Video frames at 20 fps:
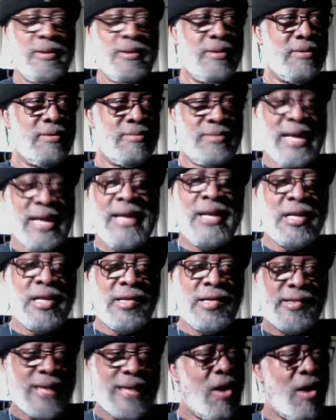They didn't
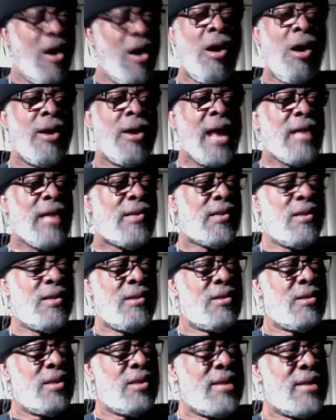say, oh,
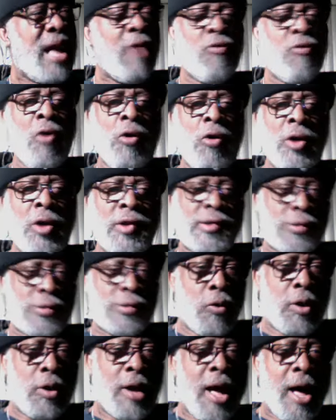that role is too
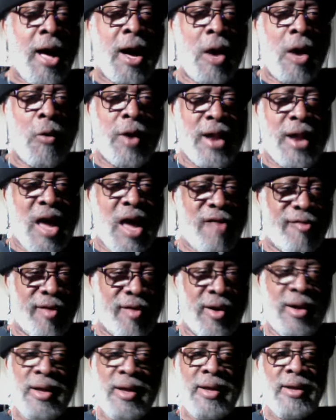long or whatever.
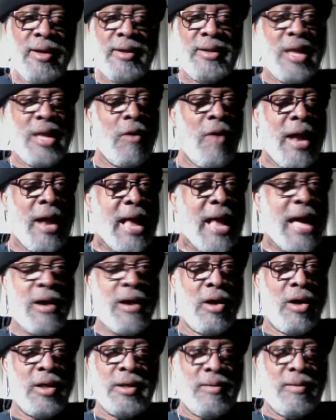They were like,
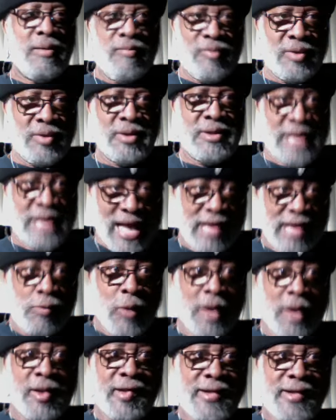that's
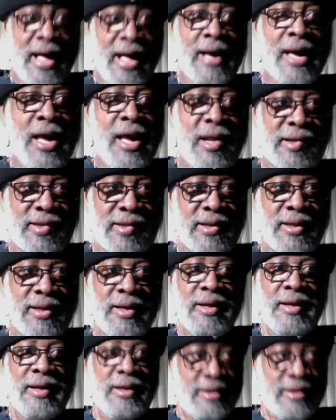what the song is.
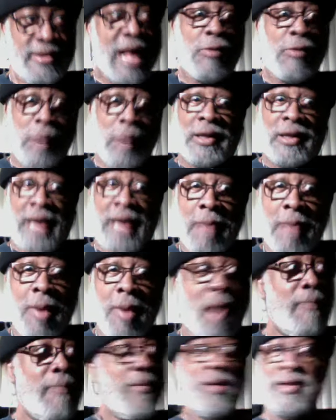That's what came
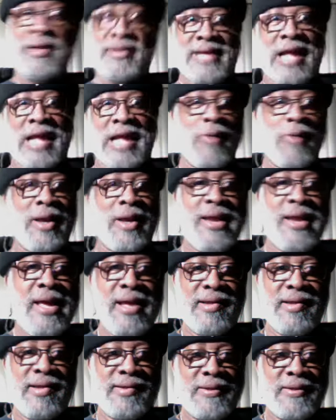up. That's what it is.